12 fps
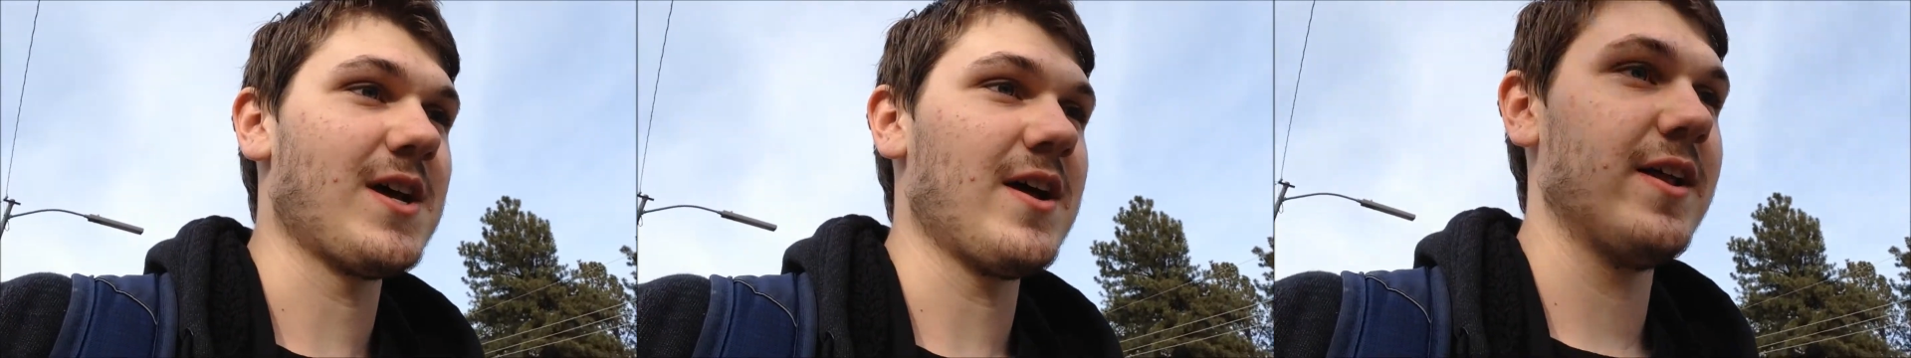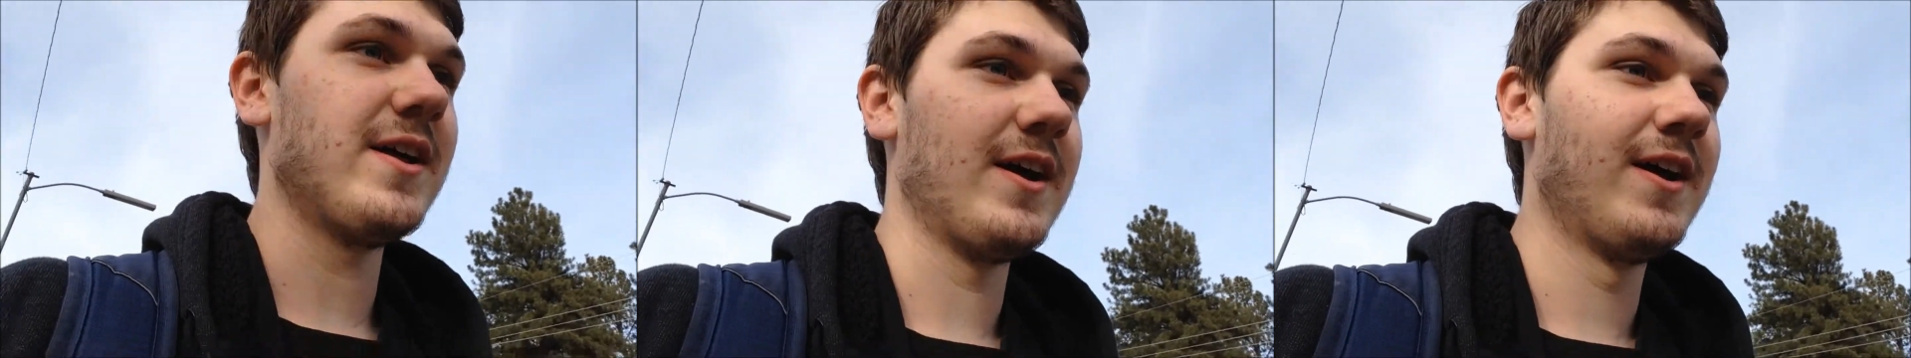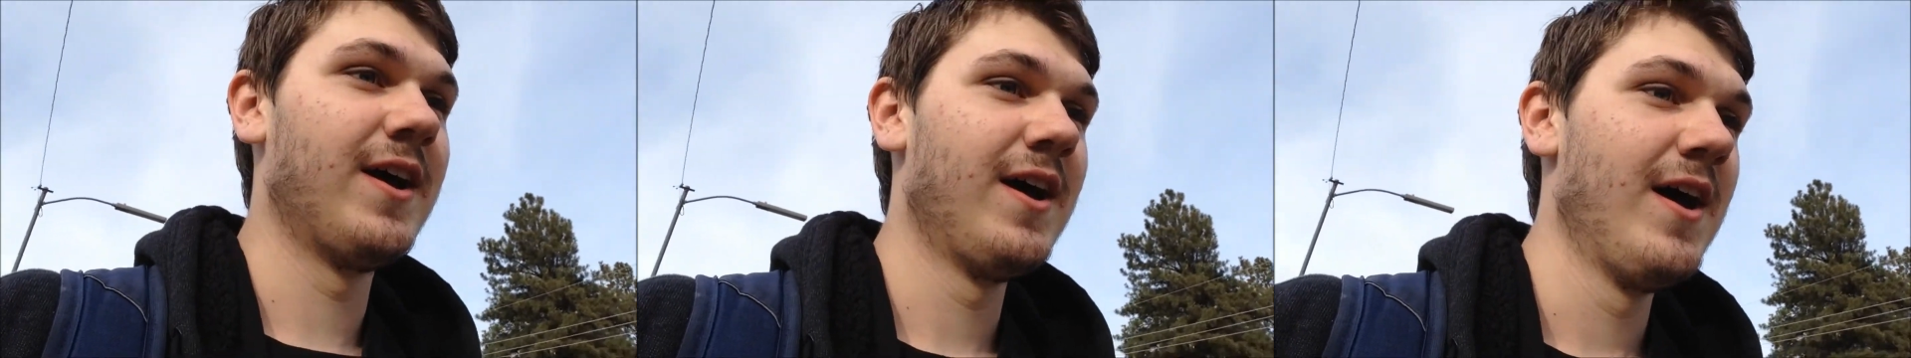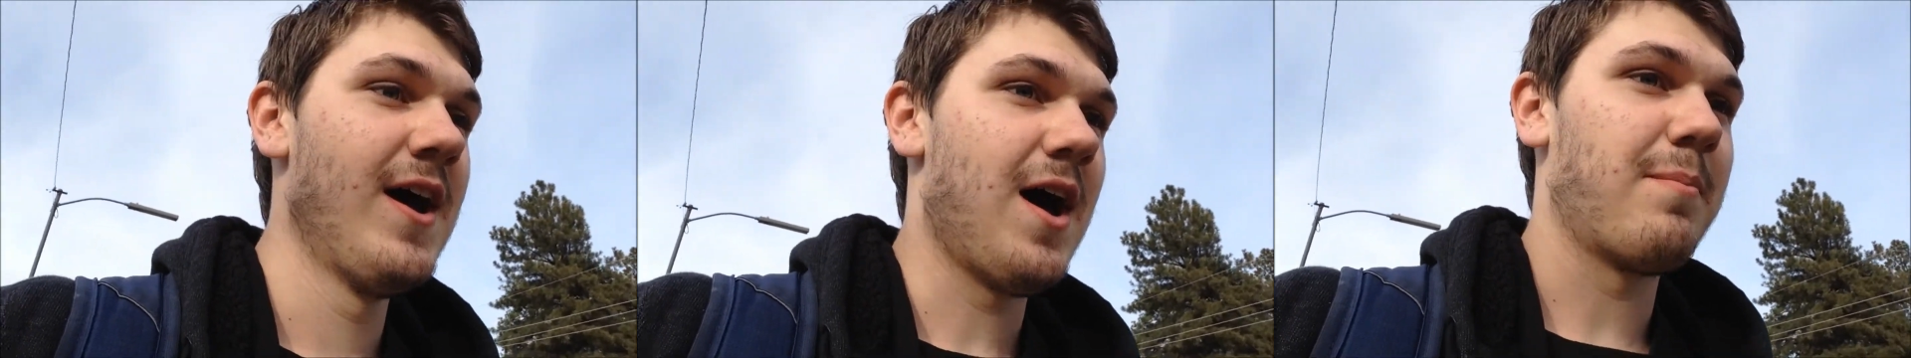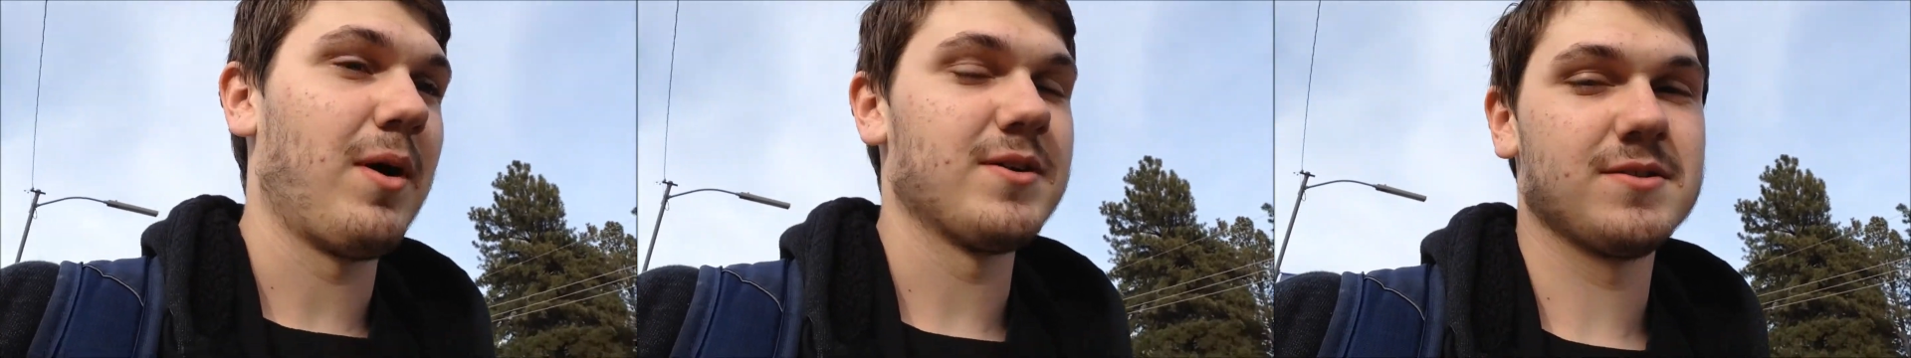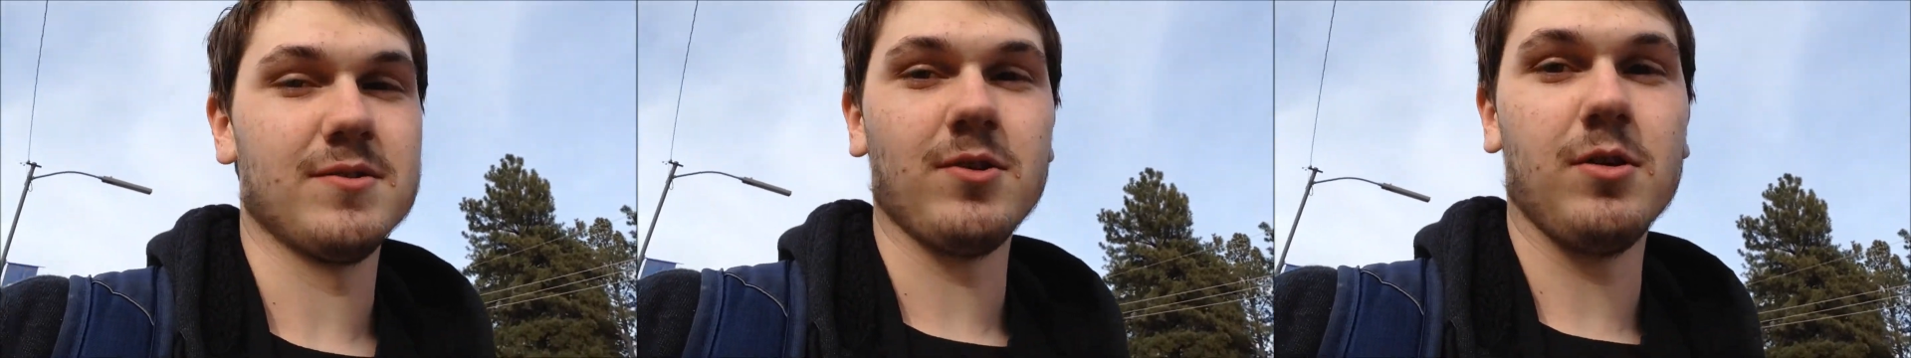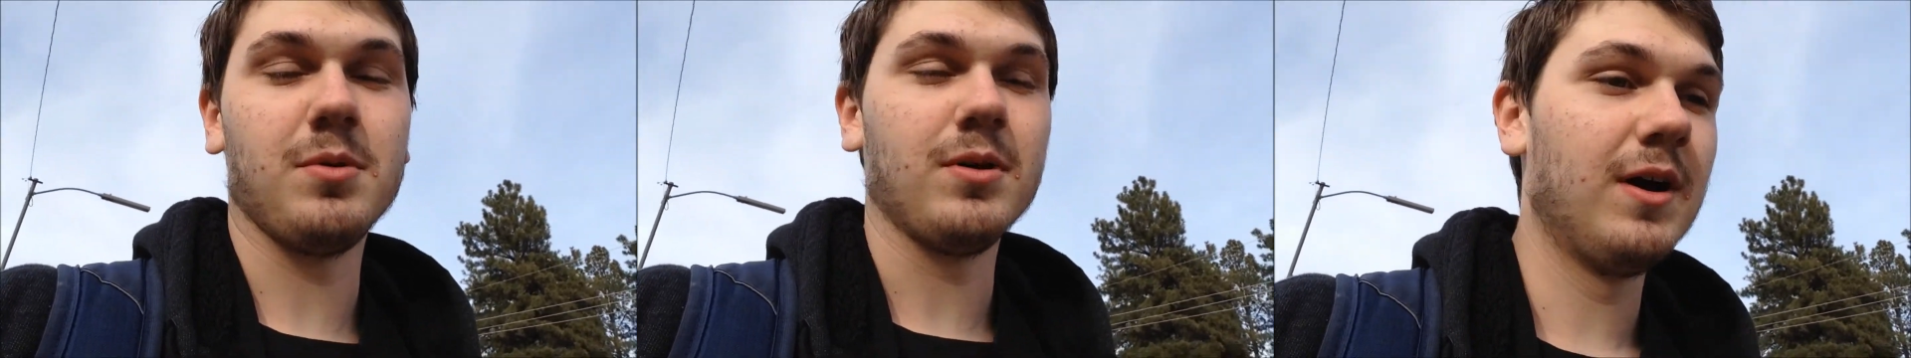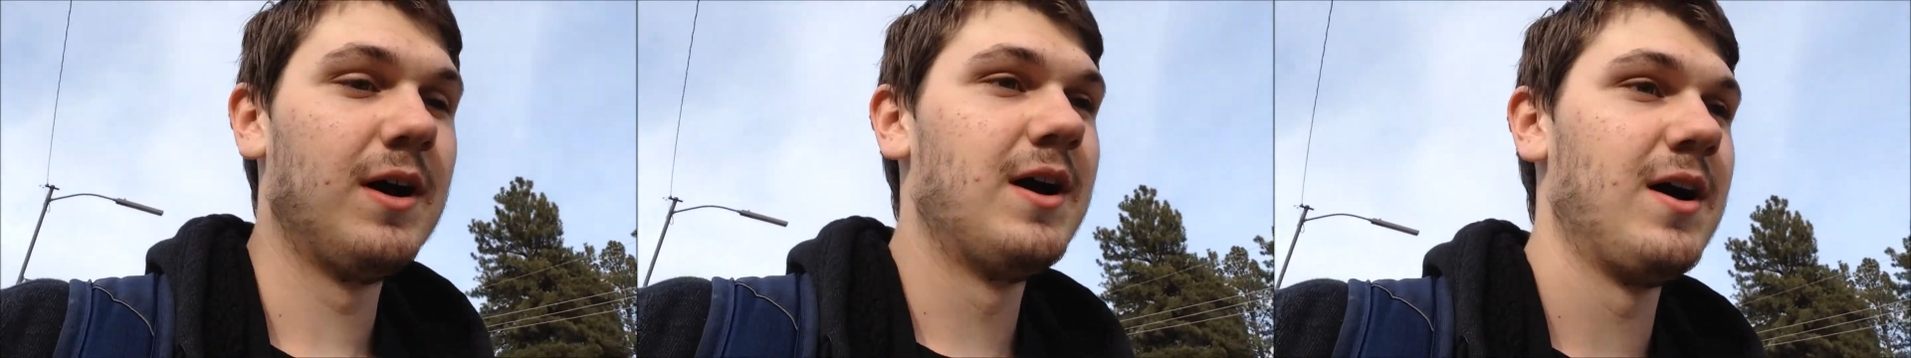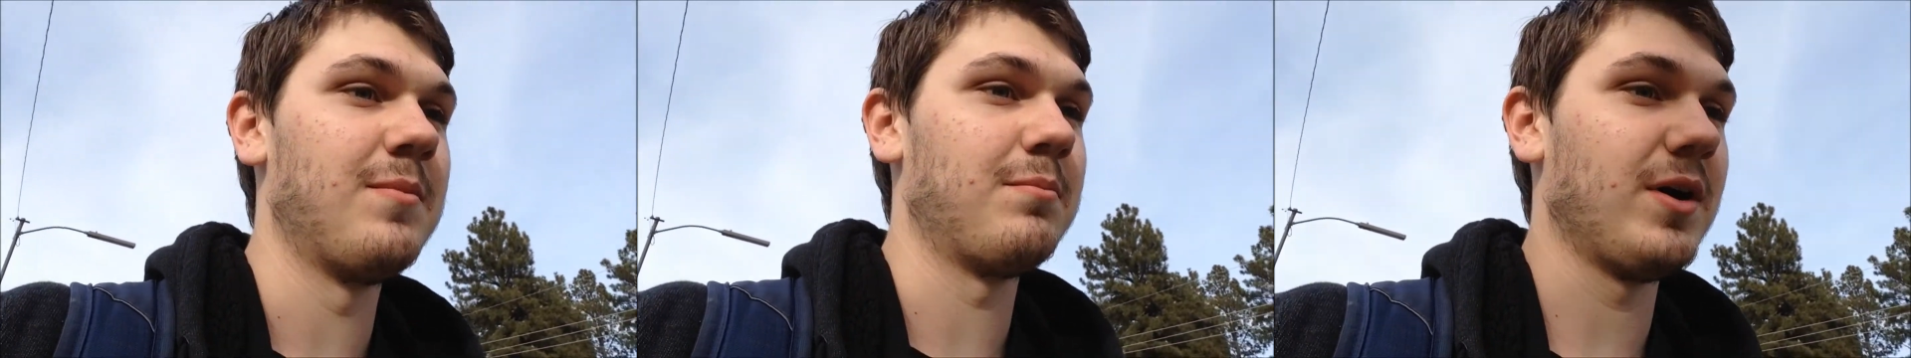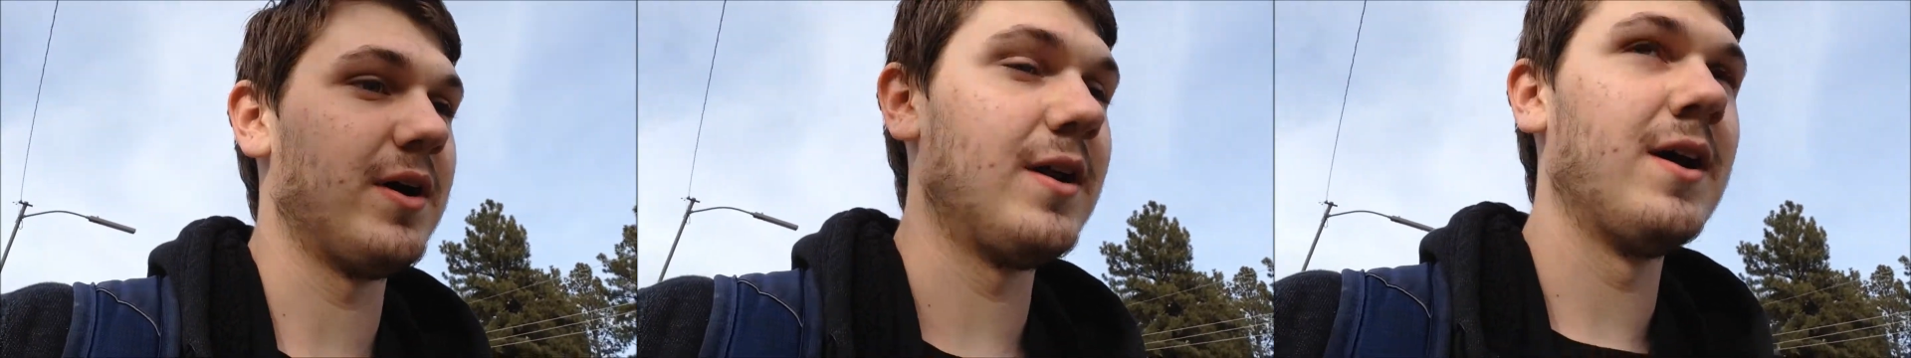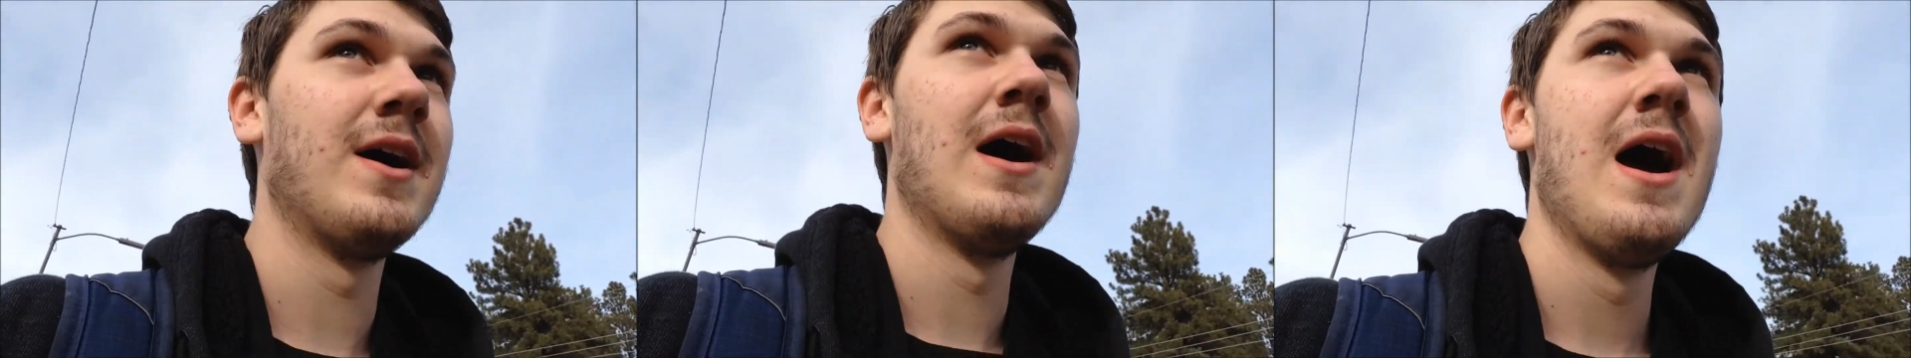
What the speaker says: sell it at Barnes & Noble. But